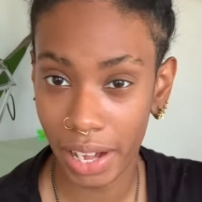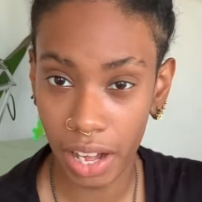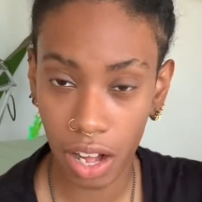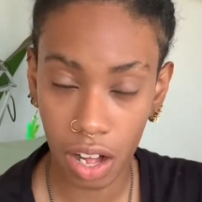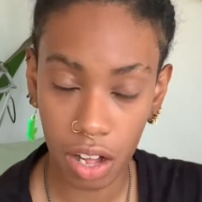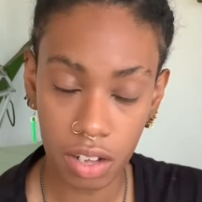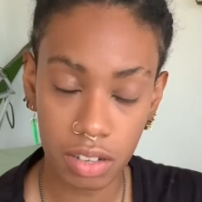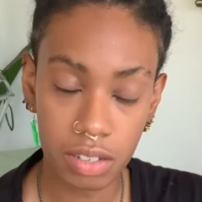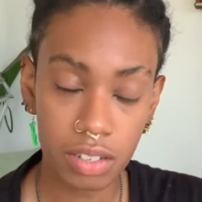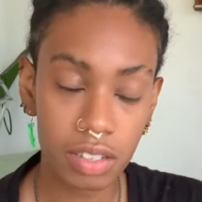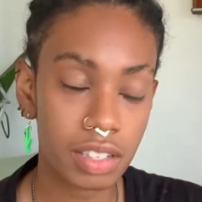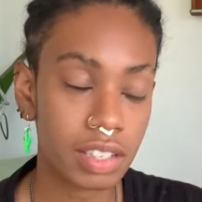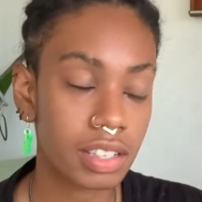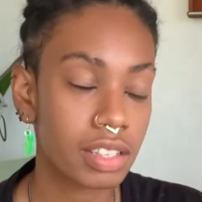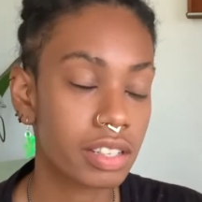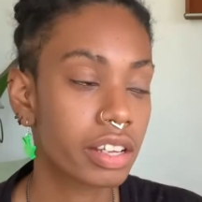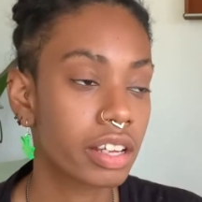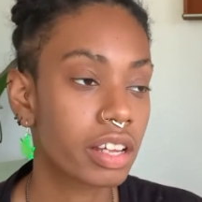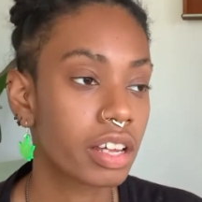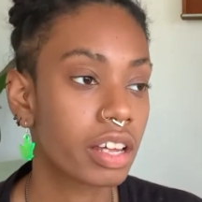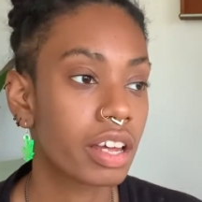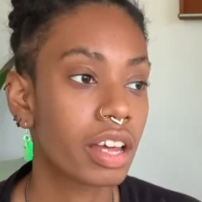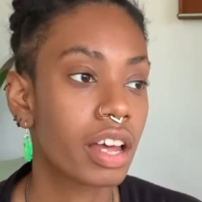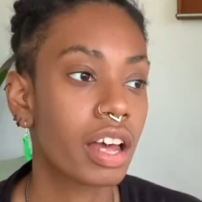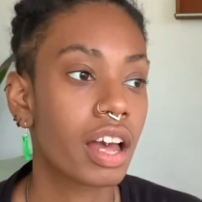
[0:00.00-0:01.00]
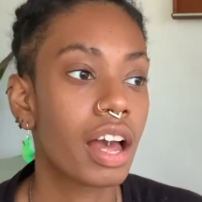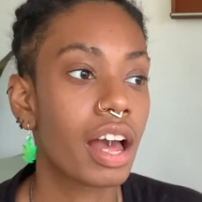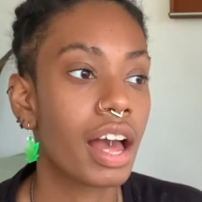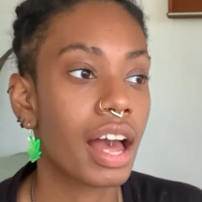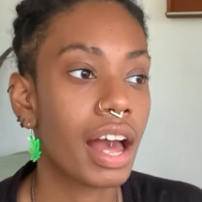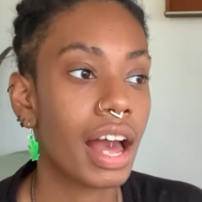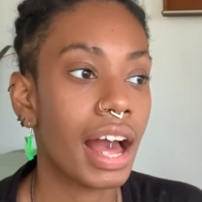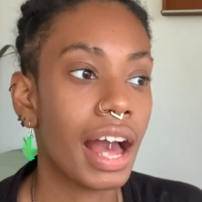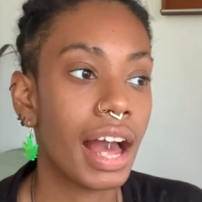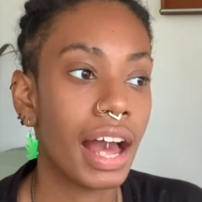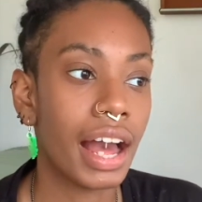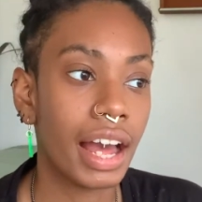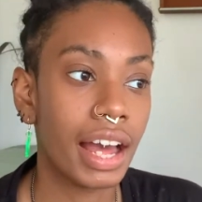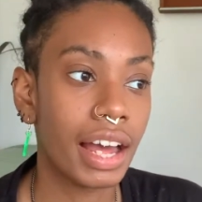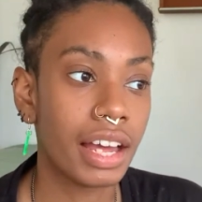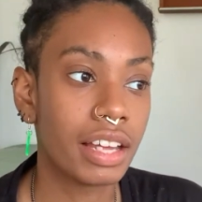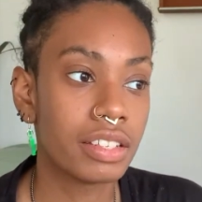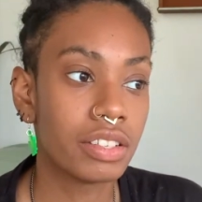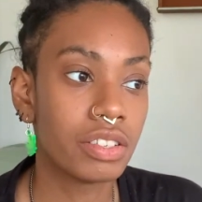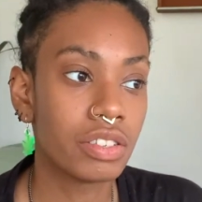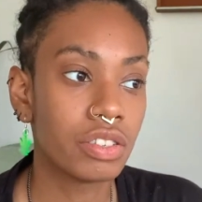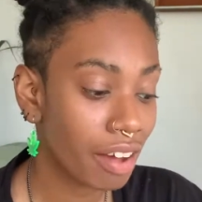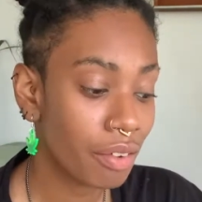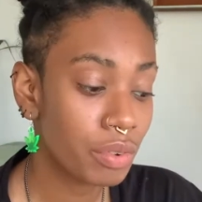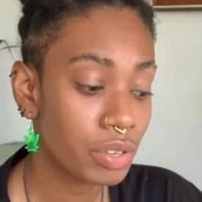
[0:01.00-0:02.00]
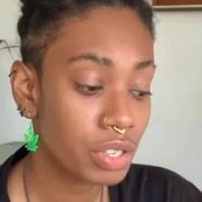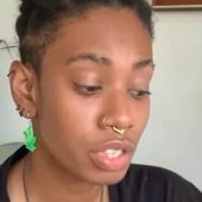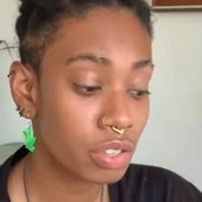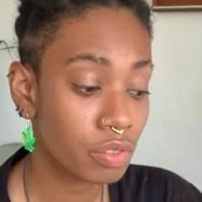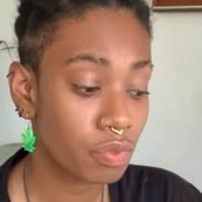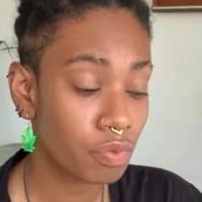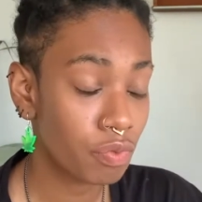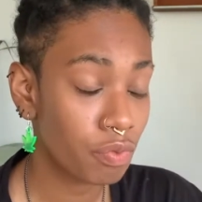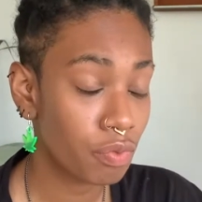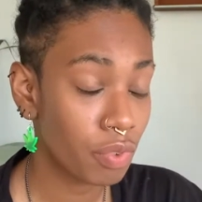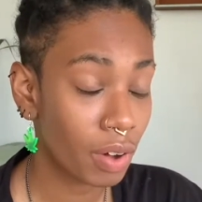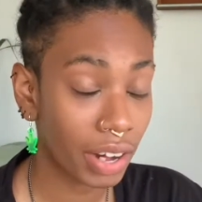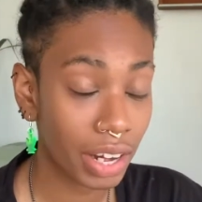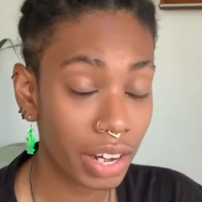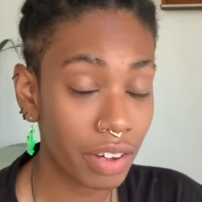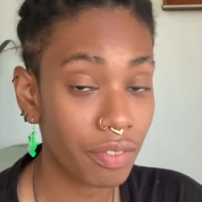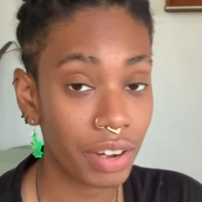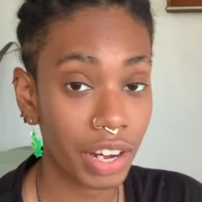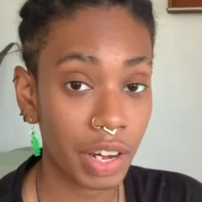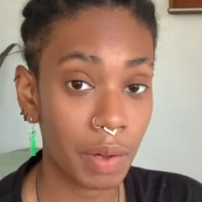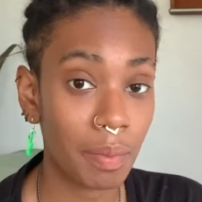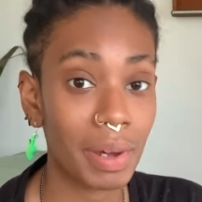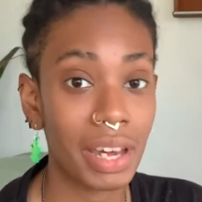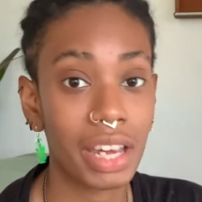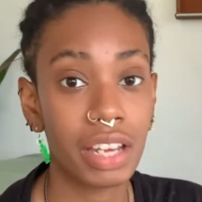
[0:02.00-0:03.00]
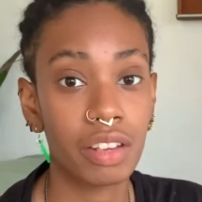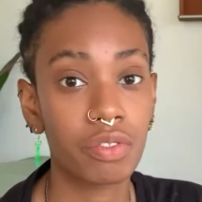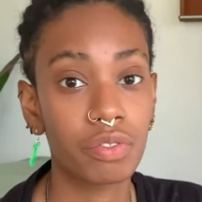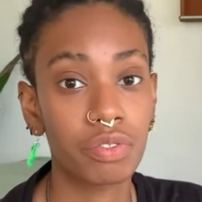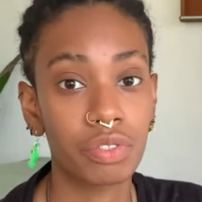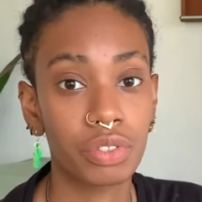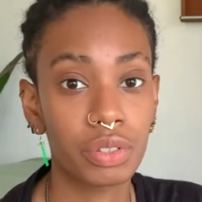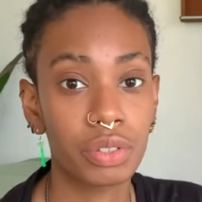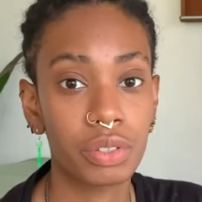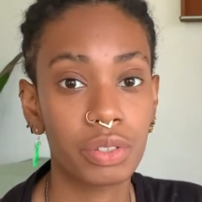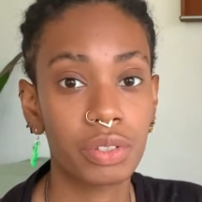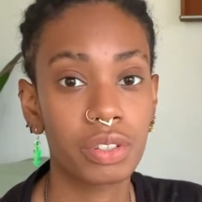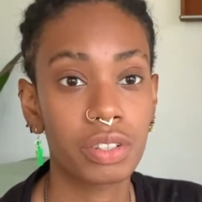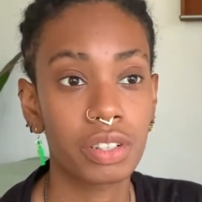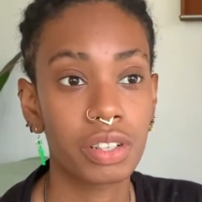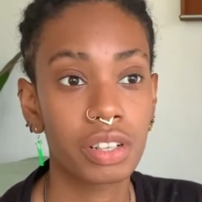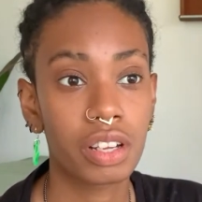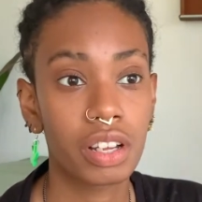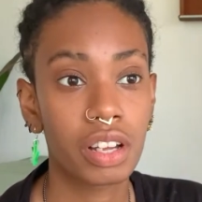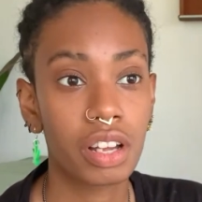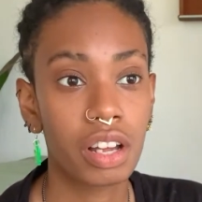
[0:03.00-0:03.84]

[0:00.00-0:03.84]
curls, and it was very painful.